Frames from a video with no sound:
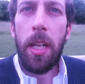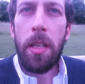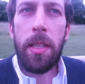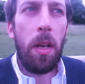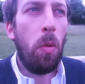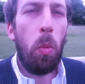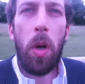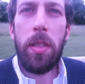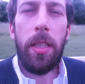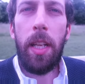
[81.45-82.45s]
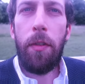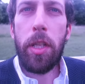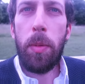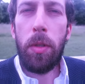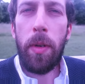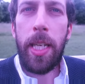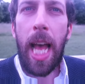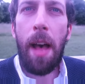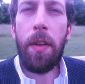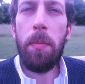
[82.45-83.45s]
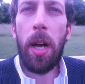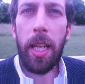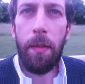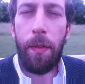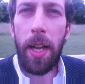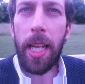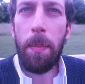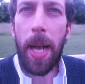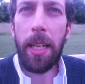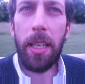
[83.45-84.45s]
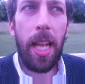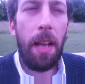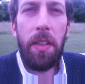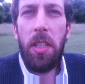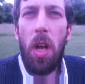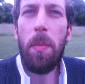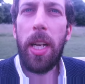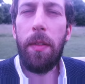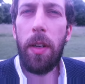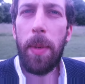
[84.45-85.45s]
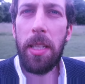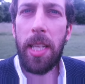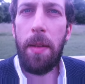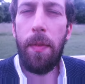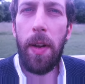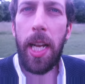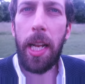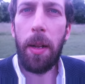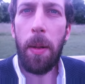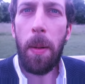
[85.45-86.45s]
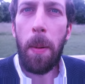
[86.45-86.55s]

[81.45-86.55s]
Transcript: So what's the difference between having money and feeling abandoned and having no money and feeling about same feeling?